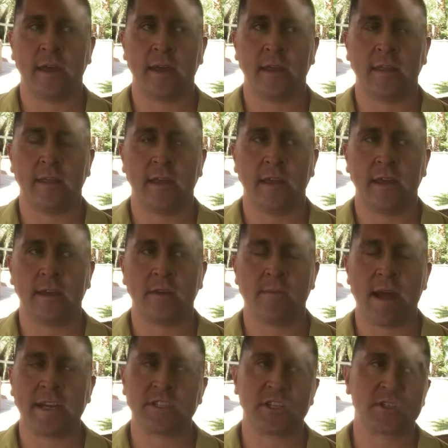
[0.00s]
and you
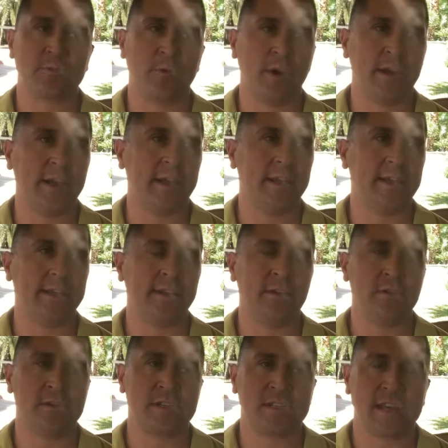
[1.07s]
might just want to, you
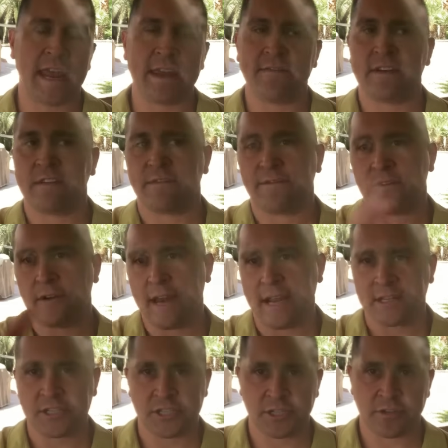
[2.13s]
know, save it for
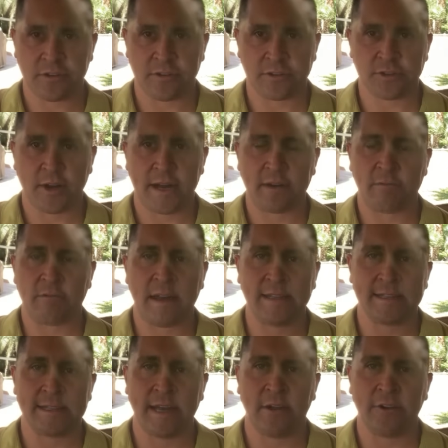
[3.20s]
next year and try to
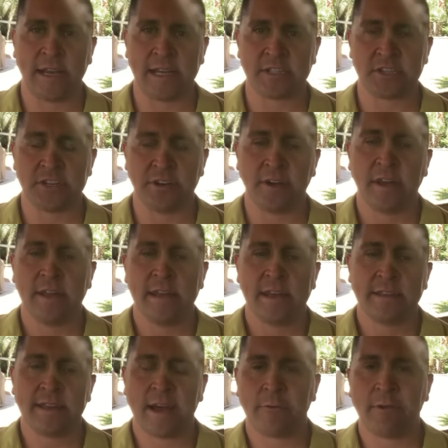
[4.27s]
rent it out next year.
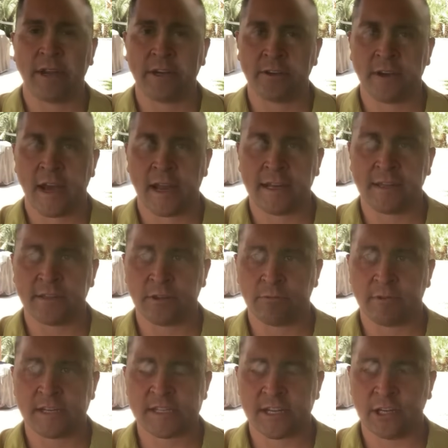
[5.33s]
That way you're not at the
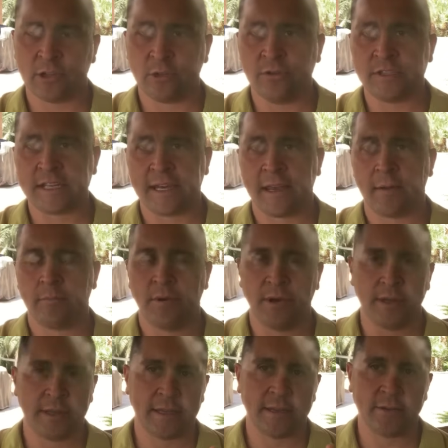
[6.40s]
risk of losing it.
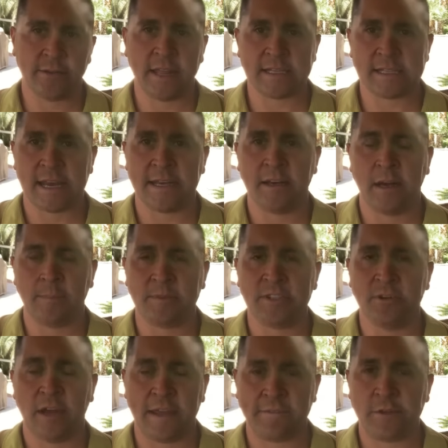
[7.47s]
But you know, that's kind of up to
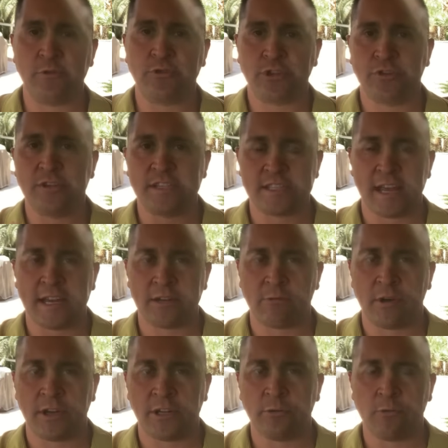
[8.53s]
you. If you do decide to
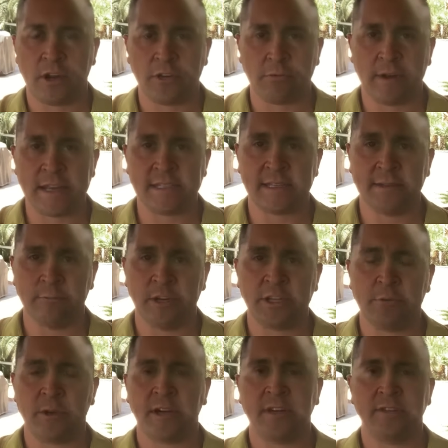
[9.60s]
want to rent it, what
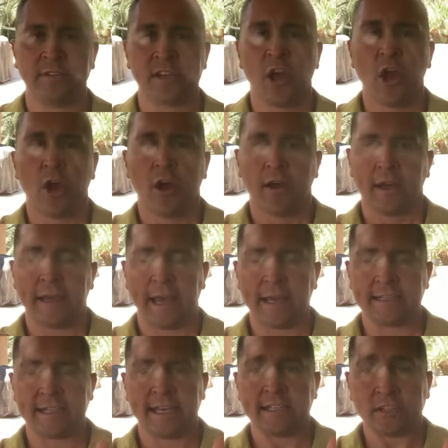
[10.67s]
you want to do
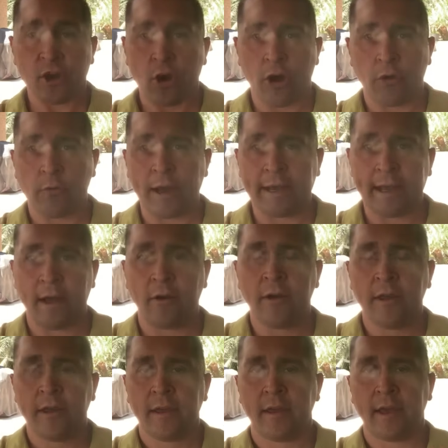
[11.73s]
is call right now
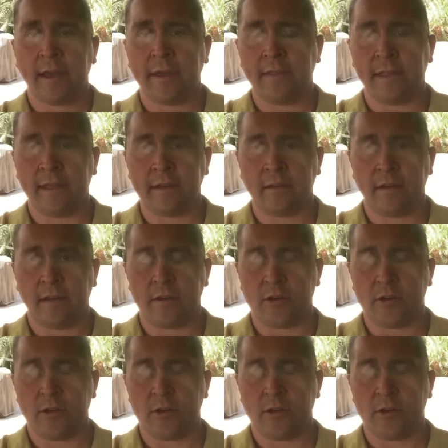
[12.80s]
and then